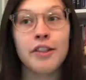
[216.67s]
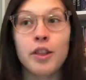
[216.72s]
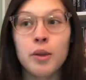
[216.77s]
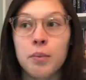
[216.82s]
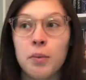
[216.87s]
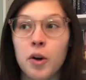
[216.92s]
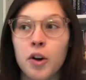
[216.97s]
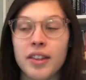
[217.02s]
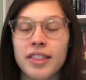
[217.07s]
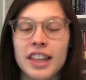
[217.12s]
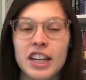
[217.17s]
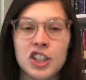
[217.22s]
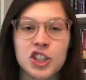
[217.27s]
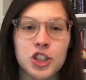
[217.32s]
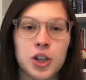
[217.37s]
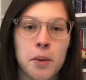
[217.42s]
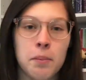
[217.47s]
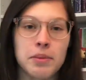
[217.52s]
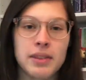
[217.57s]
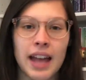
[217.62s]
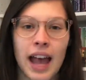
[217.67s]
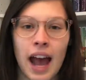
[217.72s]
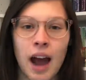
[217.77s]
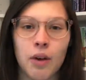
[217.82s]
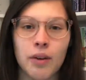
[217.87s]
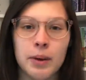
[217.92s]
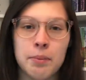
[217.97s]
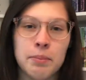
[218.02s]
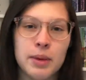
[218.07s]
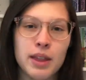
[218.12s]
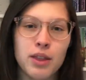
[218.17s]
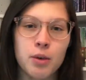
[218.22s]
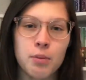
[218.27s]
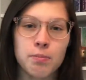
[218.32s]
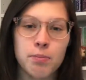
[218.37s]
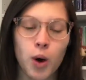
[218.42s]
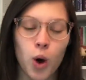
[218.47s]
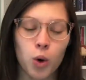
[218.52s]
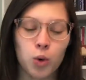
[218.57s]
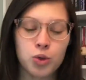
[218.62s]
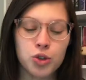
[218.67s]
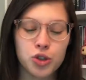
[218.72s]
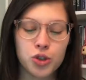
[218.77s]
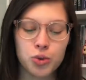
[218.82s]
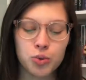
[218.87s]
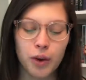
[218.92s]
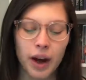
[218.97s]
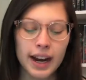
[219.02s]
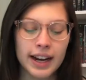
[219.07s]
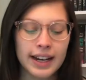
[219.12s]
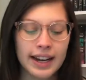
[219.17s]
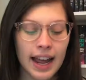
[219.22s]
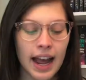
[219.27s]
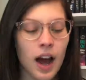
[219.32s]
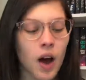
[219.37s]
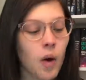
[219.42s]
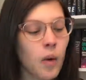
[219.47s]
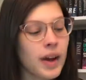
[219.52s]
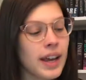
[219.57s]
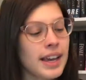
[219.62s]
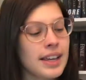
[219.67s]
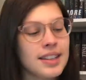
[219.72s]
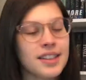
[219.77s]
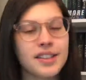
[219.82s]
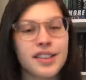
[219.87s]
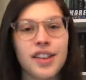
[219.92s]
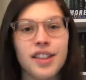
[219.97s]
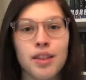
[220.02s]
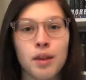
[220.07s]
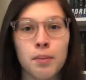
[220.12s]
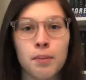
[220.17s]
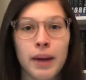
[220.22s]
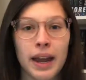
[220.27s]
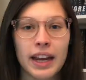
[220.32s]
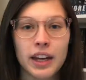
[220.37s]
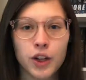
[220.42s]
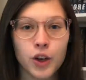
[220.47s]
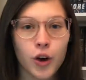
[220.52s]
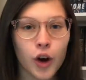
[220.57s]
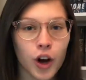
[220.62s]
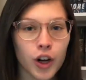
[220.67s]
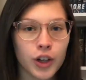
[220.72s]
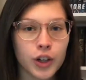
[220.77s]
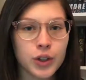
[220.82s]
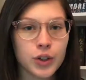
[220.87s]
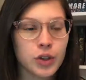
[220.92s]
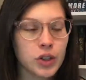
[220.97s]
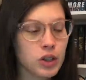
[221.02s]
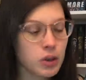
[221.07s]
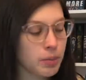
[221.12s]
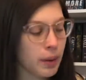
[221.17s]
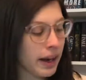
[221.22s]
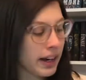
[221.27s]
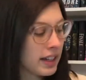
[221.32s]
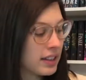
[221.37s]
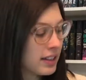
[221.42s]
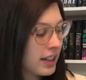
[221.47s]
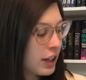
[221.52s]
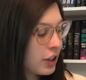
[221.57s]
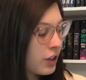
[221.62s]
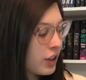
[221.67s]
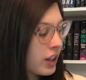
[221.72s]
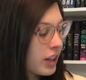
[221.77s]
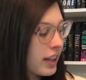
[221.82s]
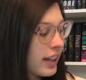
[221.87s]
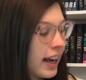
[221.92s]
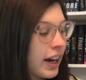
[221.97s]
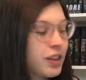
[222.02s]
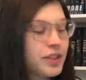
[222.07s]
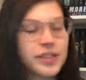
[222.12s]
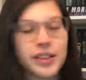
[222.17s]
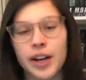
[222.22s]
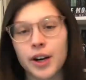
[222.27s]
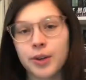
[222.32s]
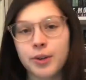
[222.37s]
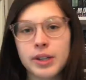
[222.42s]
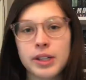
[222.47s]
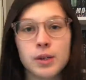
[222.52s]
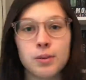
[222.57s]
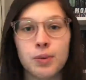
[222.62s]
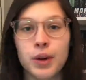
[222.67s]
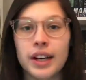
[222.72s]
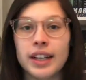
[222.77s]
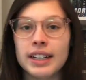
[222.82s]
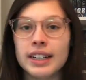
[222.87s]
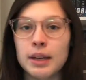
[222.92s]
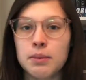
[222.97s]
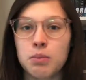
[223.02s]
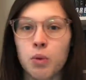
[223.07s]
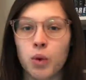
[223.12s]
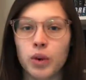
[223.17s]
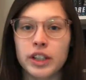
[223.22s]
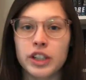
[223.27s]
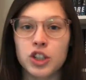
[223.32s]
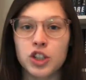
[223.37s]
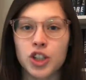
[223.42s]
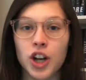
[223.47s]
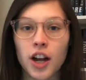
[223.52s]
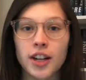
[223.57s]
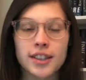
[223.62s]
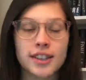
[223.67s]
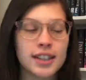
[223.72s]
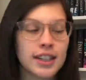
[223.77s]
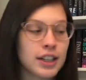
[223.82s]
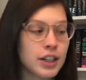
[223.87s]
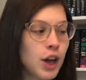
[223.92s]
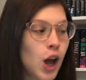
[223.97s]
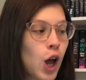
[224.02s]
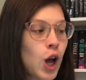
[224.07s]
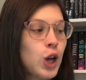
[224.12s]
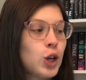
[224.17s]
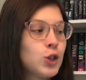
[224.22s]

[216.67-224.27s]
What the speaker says: The book that jumps out at me the most right now is The Bane Chronicles by Cassandra Clare, Sarah Rees Brennan, and Maureen Johnson.